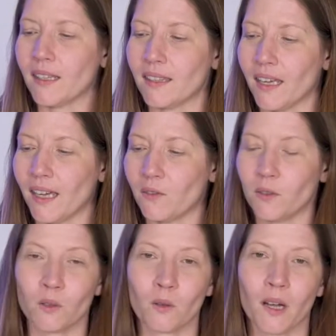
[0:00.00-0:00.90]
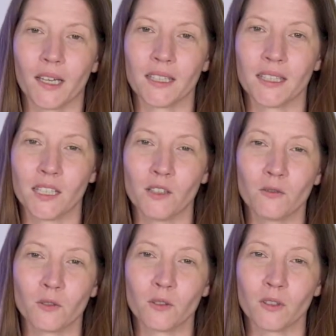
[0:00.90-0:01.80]
that they feel quite
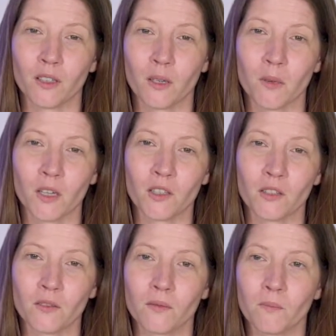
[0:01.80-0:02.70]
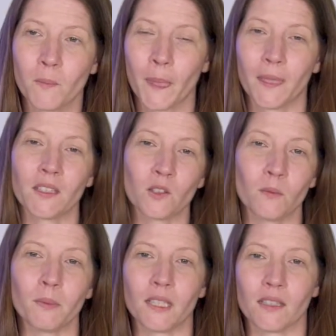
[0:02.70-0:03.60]
tearful or emotional. This
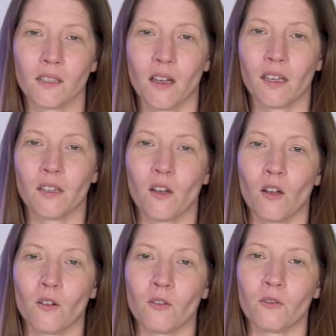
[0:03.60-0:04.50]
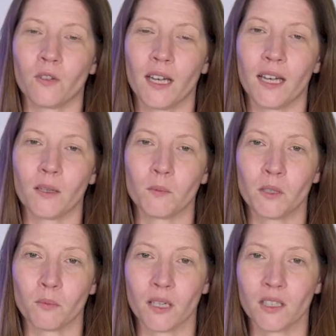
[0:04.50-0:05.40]
could be a sign of
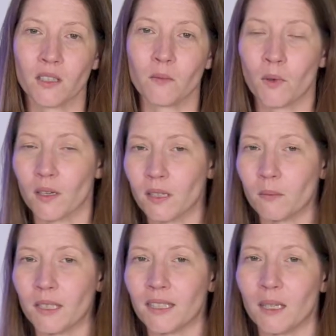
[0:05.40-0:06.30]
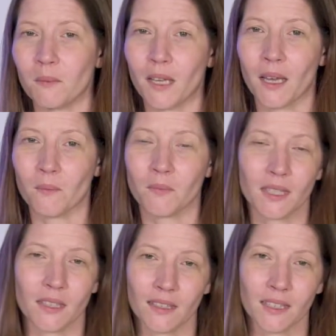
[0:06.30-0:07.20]
depression possibly
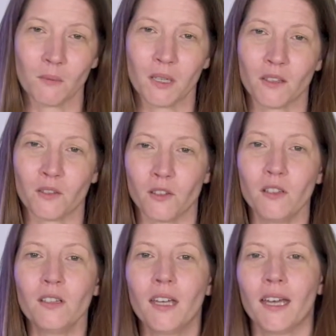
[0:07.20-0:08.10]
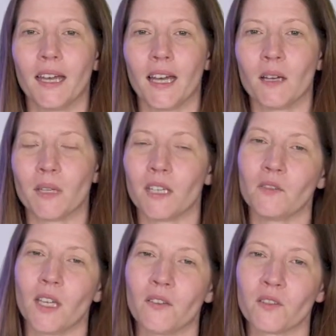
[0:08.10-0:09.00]
seeping through, and
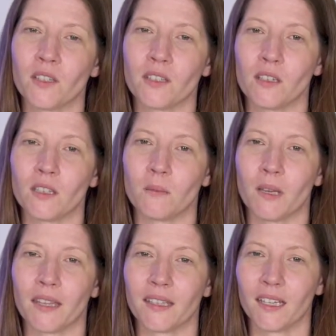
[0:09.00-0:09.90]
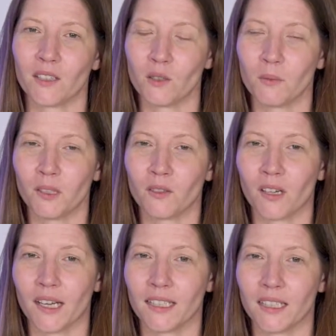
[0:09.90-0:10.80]
if you have concerns about that, it could be a
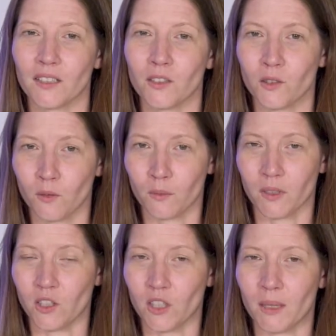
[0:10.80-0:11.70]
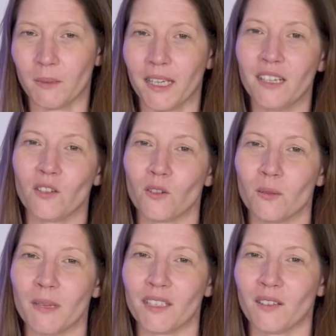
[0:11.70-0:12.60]
good idea to talk with your GP or
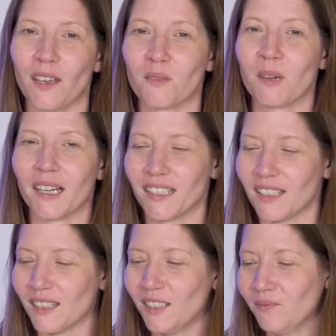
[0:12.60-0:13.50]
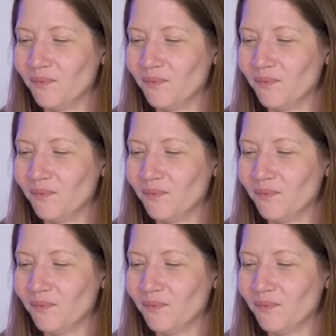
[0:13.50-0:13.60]
a mental health practitioner.